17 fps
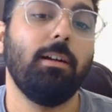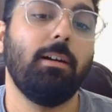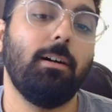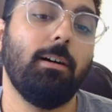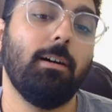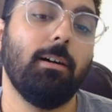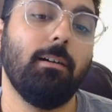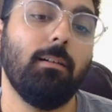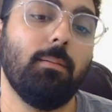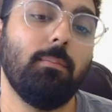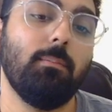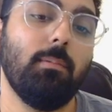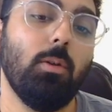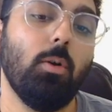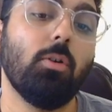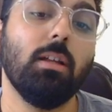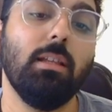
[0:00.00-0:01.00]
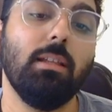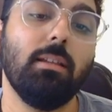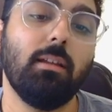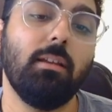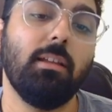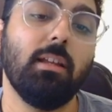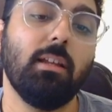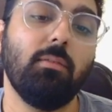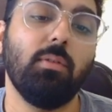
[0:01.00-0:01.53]
locally
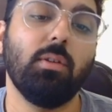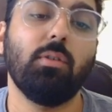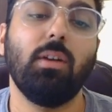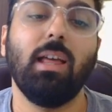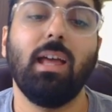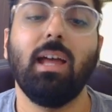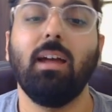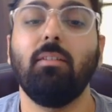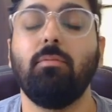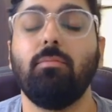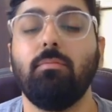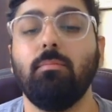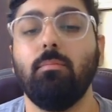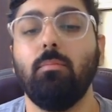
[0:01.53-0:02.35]
running it, we could have